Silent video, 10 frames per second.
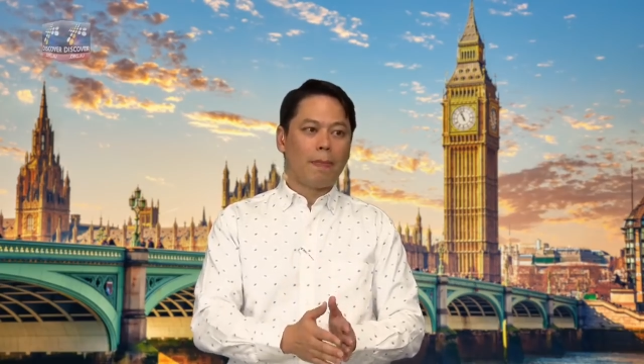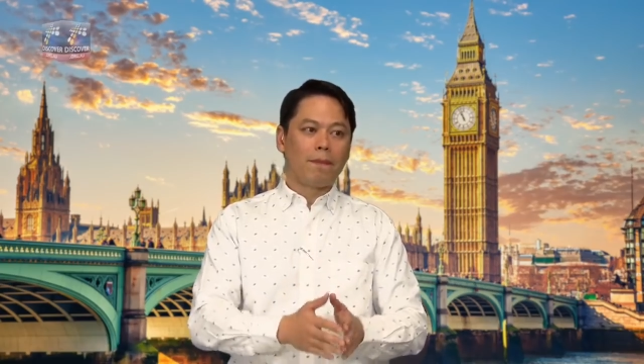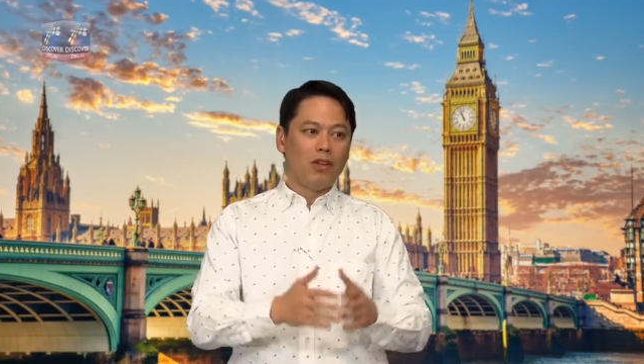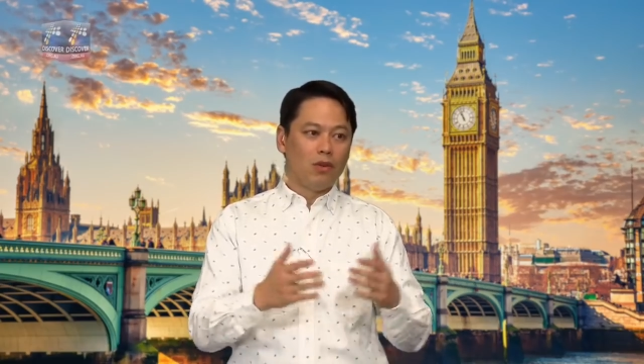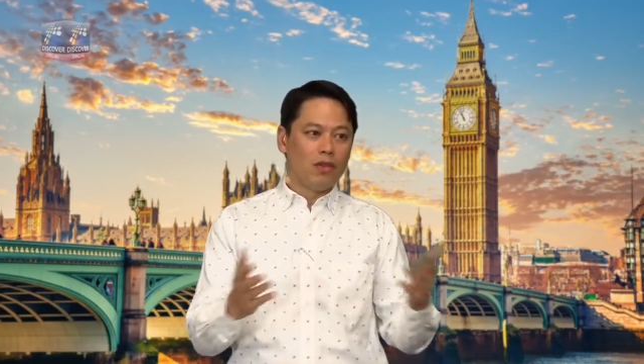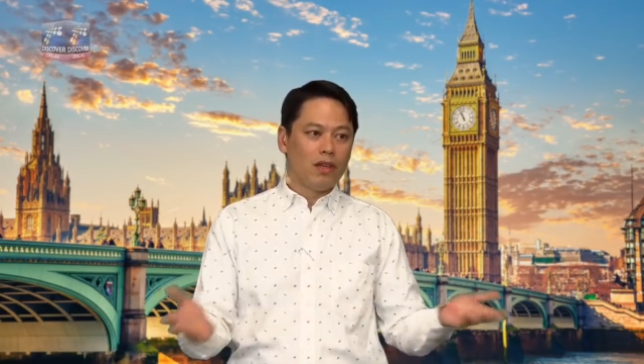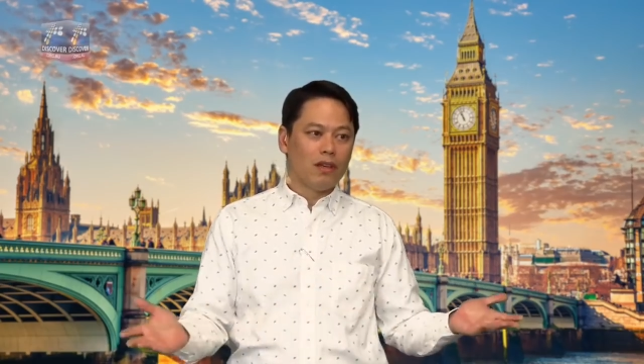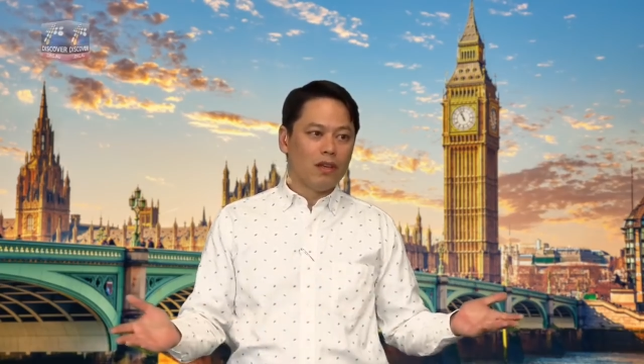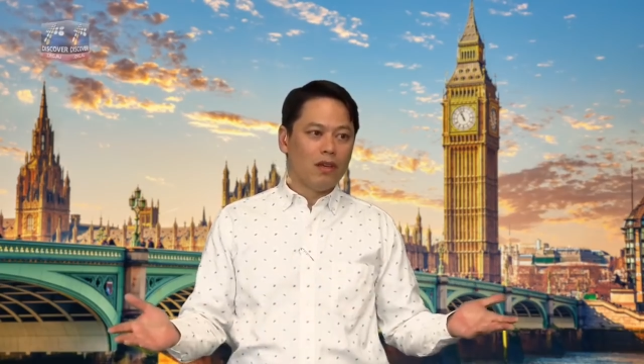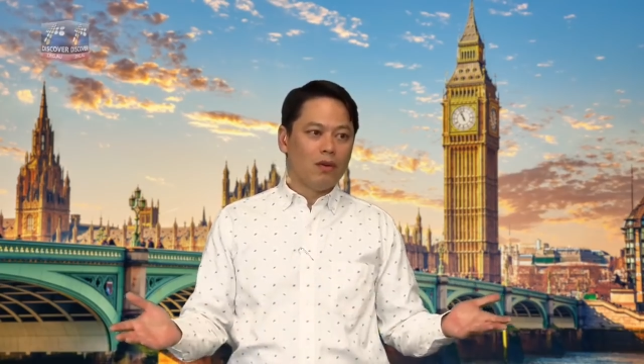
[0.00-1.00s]
then you
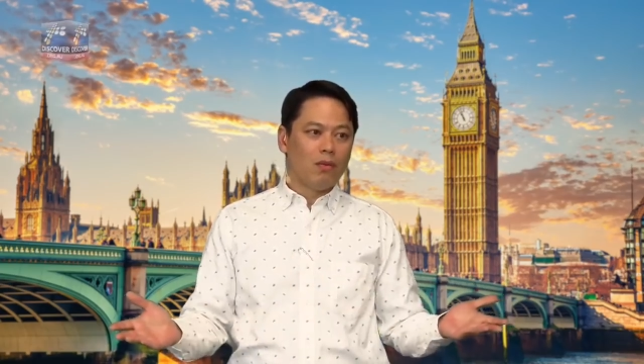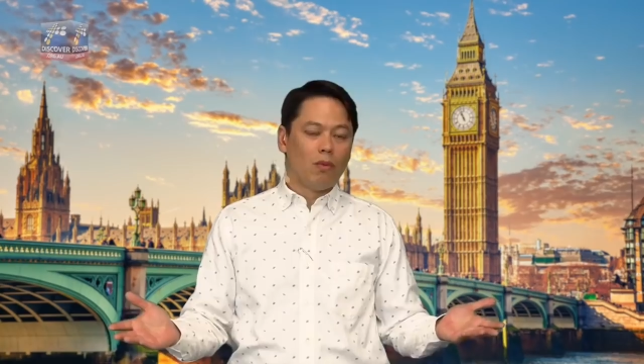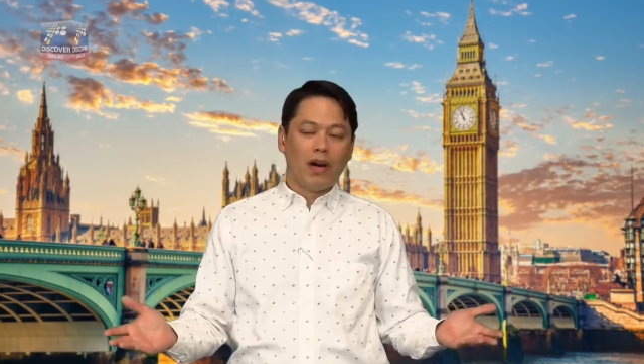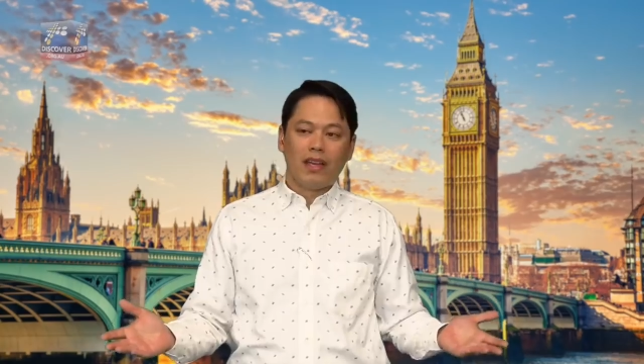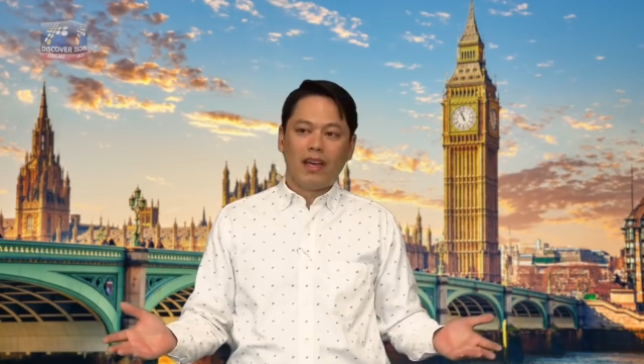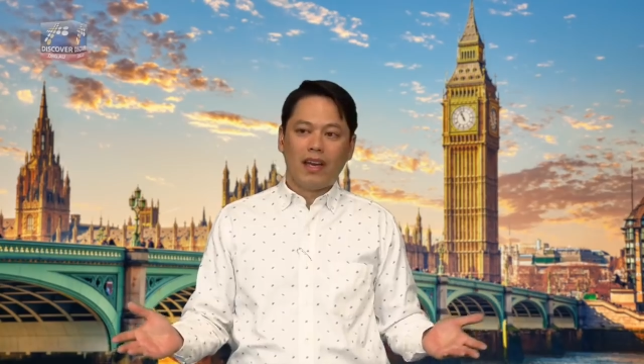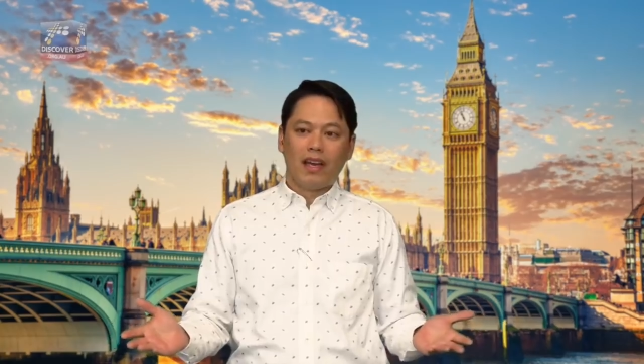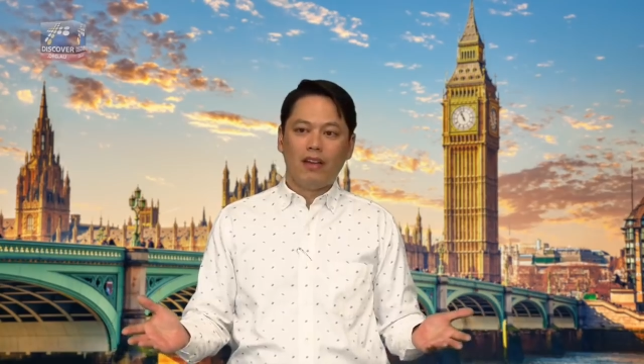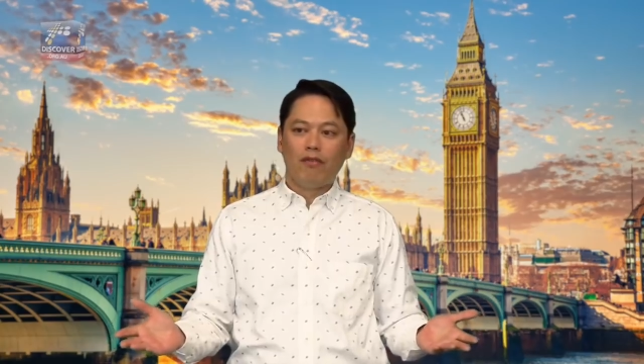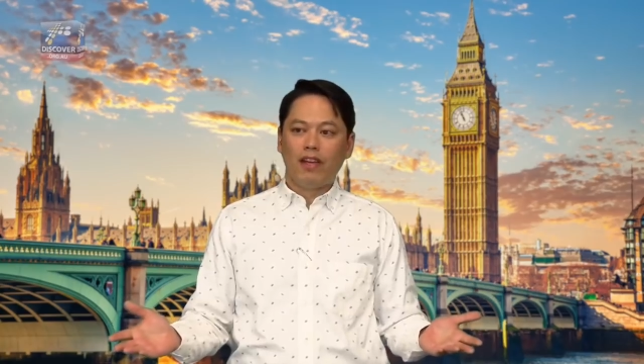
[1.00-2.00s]
think, well, why can't
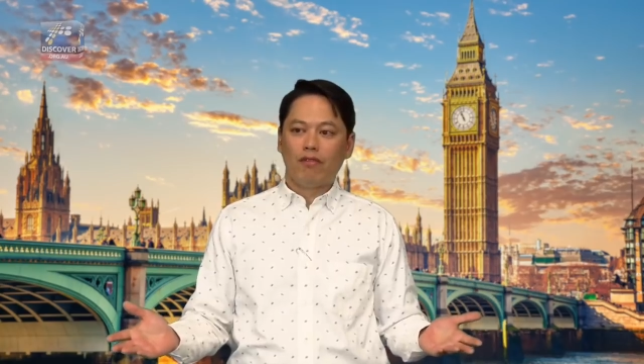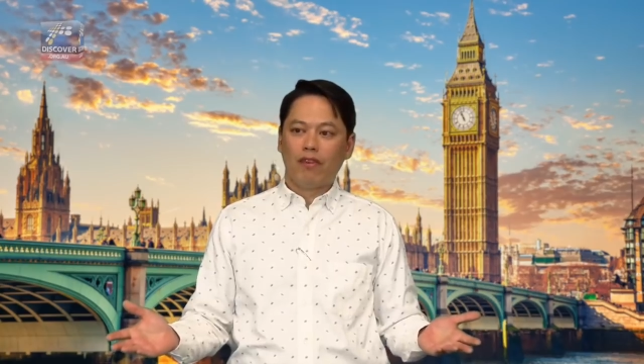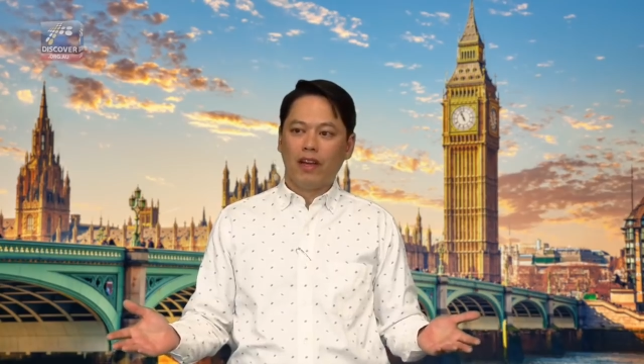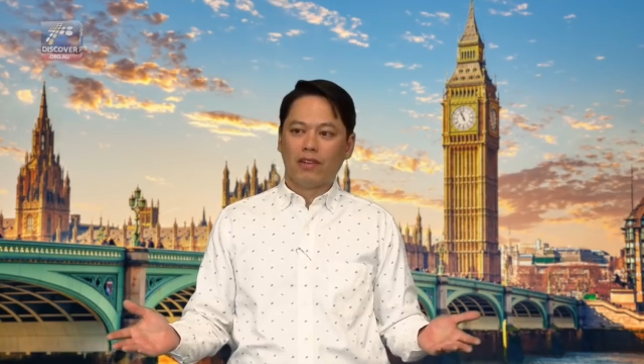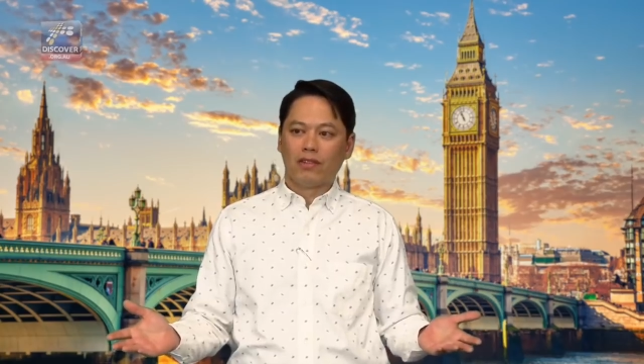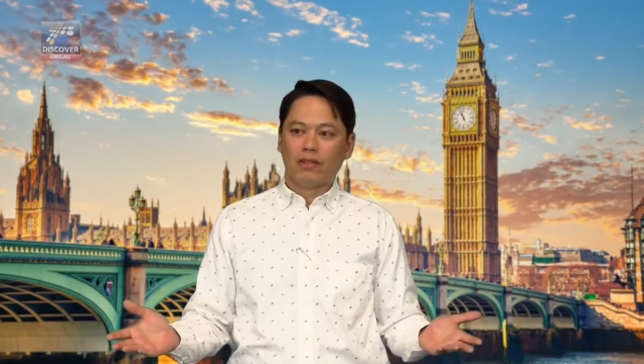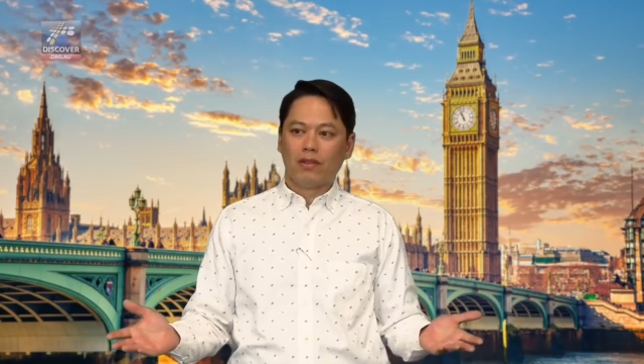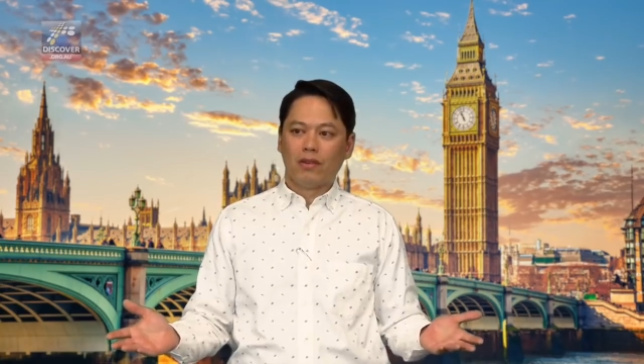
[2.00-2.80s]
I invade France?